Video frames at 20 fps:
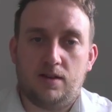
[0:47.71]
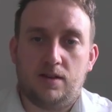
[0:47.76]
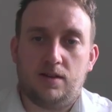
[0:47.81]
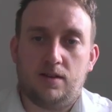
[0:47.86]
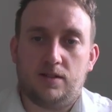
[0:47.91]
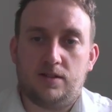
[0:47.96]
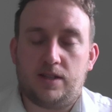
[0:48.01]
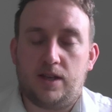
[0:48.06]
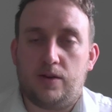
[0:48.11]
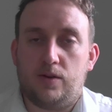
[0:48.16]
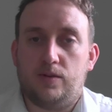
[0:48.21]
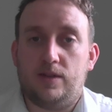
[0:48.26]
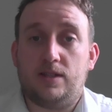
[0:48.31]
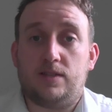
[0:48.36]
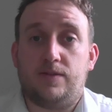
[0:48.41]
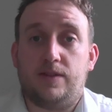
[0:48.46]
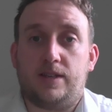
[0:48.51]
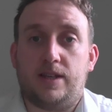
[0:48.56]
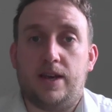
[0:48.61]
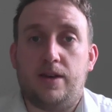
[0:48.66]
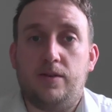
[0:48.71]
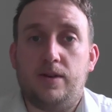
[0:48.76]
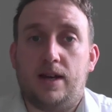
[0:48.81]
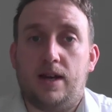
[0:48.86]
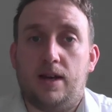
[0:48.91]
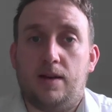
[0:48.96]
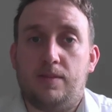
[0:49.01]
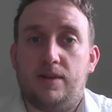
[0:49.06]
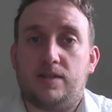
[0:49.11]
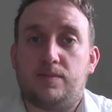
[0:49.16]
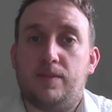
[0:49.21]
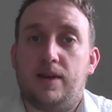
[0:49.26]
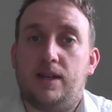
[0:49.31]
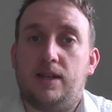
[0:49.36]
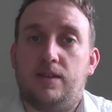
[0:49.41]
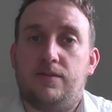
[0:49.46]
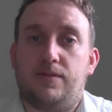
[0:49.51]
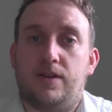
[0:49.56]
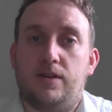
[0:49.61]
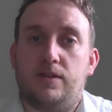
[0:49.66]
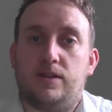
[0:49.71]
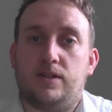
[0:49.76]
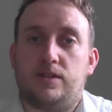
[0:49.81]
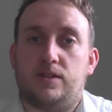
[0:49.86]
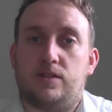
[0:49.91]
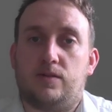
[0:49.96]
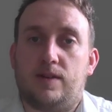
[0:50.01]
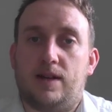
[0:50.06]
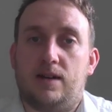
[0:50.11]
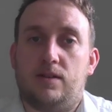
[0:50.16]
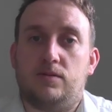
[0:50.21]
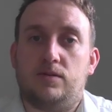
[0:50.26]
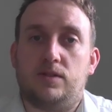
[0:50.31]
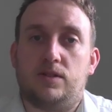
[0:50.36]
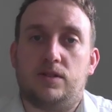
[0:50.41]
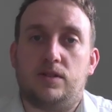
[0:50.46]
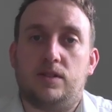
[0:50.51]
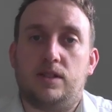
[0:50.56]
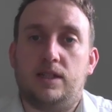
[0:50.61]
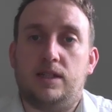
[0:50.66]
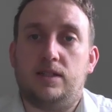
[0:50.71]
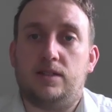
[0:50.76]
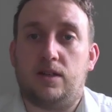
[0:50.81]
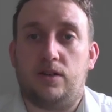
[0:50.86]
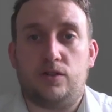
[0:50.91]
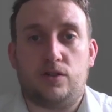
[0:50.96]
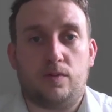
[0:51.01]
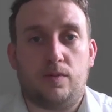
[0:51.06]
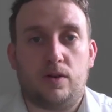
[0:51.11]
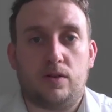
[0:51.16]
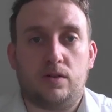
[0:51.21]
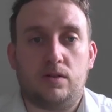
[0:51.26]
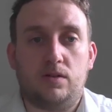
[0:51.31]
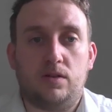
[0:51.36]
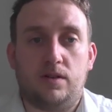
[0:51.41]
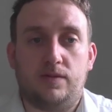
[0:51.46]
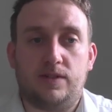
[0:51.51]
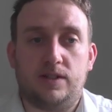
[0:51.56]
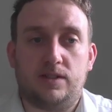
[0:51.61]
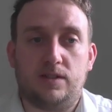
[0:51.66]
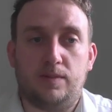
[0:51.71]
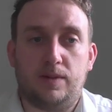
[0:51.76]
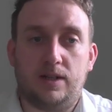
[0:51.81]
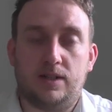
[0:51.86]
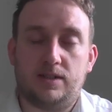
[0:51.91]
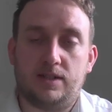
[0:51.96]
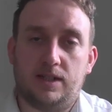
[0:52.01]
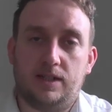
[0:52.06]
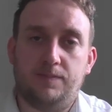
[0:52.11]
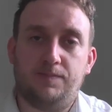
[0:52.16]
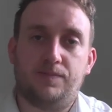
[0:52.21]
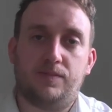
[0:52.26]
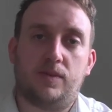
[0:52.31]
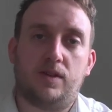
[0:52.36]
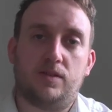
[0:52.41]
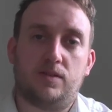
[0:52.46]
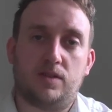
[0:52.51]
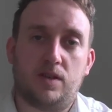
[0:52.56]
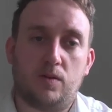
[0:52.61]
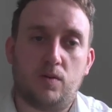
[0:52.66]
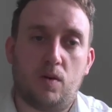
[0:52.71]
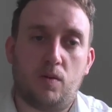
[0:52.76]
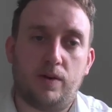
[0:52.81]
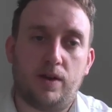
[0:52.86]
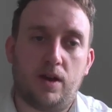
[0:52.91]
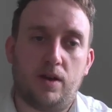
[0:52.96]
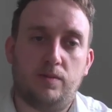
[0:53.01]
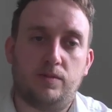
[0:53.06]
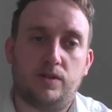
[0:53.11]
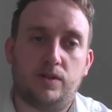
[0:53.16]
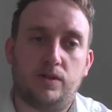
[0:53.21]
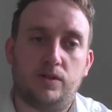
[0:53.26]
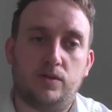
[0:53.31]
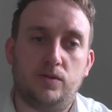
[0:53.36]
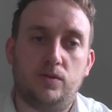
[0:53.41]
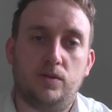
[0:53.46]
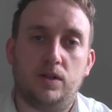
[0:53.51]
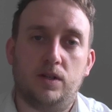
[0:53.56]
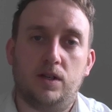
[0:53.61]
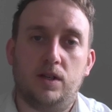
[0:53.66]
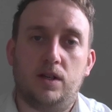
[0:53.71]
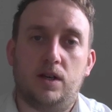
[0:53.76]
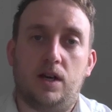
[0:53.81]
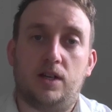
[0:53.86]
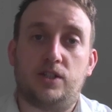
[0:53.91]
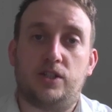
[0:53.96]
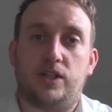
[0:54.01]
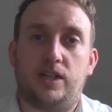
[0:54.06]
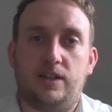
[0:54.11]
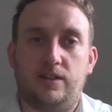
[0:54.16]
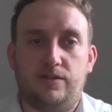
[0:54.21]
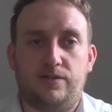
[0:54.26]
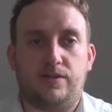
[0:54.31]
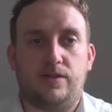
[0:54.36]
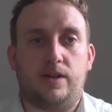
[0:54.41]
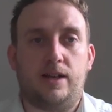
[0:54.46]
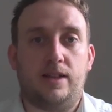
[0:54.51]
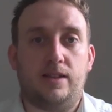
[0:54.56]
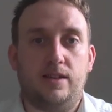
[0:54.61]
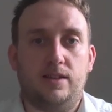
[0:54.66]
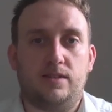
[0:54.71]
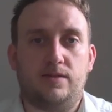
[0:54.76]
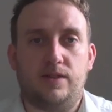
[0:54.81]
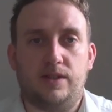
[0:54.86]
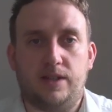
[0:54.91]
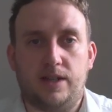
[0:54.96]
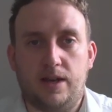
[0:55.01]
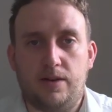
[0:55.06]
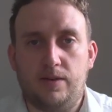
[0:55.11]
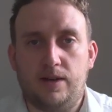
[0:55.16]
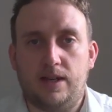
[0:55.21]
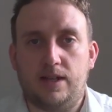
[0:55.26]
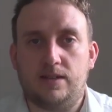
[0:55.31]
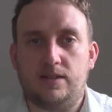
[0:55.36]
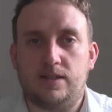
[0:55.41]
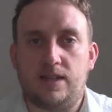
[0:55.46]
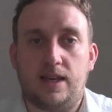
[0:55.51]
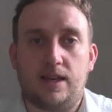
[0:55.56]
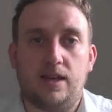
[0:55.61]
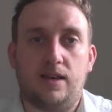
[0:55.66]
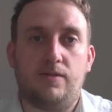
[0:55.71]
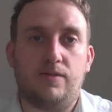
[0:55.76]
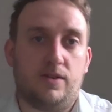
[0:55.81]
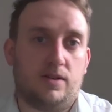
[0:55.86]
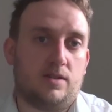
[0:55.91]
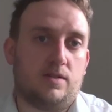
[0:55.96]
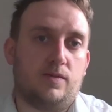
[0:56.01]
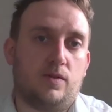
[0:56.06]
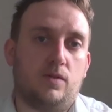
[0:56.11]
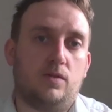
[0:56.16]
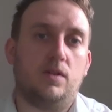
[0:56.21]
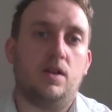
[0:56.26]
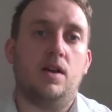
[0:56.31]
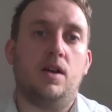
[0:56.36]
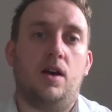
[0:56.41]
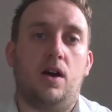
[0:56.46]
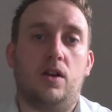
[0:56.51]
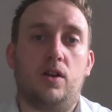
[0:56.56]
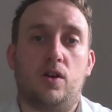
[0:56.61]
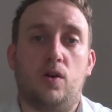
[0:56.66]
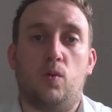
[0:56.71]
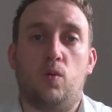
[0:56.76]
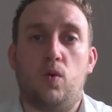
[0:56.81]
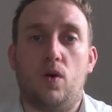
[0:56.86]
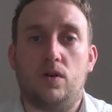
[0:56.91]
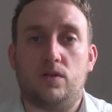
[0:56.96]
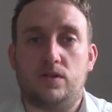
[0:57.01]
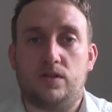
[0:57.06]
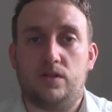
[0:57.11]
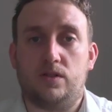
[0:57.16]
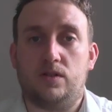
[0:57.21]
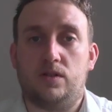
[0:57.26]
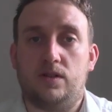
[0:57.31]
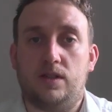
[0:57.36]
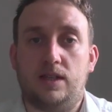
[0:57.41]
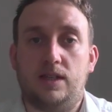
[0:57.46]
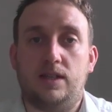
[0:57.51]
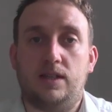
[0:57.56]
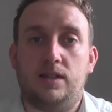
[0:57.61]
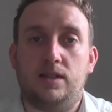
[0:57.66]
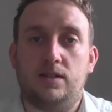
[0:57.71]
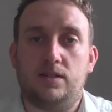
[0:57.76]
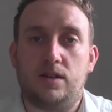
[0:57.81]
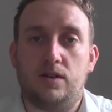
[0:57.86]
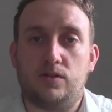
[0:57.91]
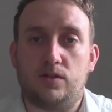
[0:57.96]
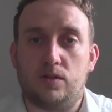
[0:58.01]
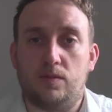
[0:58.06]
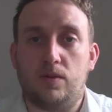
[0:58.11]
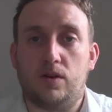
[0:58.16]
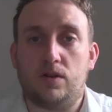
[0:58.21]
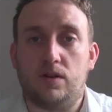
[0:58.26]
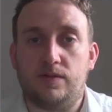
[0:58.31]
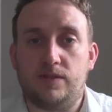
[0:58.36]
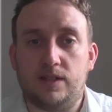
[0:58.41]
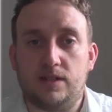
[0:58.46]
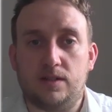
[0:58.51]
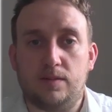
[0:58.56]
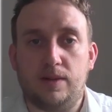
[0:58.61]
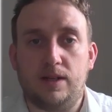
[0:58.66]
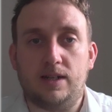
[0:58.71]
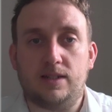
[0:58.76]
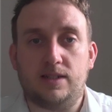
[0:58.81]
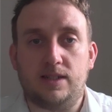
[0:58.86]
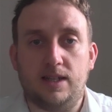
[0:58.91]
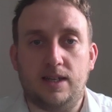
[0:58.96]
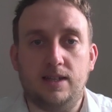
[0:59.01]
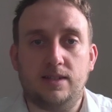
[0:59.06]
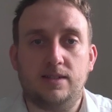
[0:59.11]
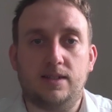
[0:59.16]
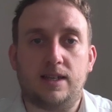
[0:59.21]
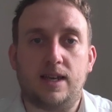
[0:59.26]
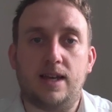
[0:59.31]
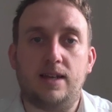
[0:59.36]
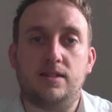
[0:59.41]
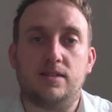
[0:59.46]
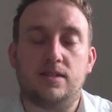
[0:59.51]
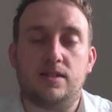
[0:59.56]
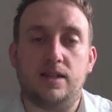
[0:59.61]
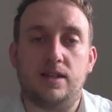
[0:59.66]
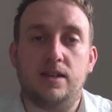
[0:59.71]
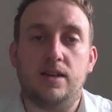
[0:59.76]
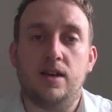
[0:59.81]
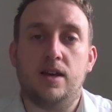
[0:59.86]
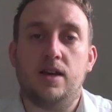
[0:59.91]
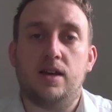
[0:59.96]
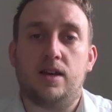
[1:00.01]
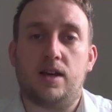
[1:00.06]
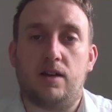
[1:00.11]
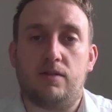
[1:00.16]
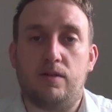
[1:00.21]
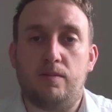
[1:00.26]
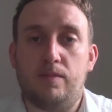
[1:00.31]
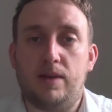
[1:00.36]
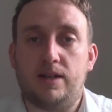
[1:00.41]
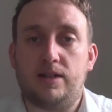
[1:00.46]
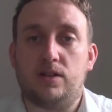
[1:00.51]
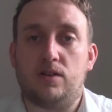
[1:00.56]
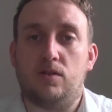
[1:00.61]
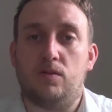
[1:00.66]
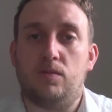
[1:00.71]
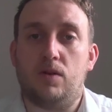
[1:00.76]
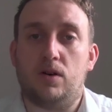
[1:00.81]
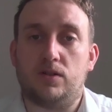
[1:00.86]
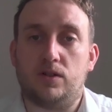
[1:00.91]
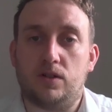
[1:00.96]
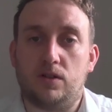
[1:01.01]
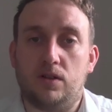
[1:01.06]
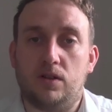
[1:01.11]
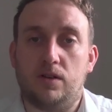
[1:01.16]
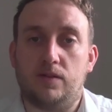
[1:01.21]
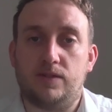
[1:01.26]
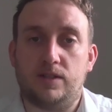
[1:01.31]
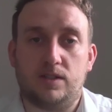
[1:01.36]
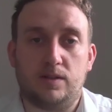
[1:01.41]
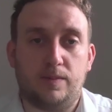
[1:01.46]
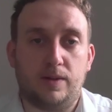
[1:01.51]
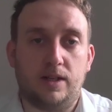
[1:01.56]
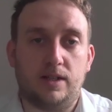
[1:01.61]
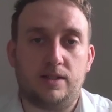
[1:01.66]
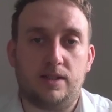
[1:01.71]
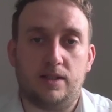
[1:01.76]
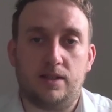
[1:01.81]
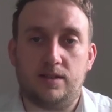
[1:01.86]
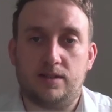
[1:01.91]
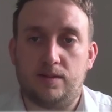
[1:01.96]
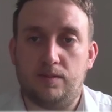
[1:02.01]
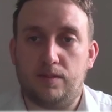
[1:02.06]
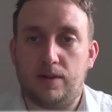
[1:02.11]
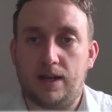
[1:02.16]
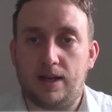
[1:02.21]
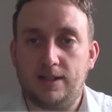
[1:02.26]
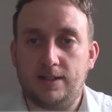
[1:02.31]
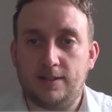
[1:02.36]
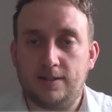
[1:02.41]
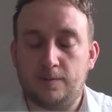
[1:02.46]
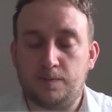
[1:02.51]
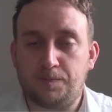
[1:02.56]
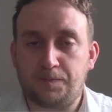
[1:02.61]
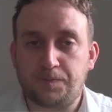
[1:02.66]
So this video is mainly focused around the social model of disability. So what we hope to achieve in this video is taking, first of all, a look at what the social model of disability is against the current medical model of disability that's in place.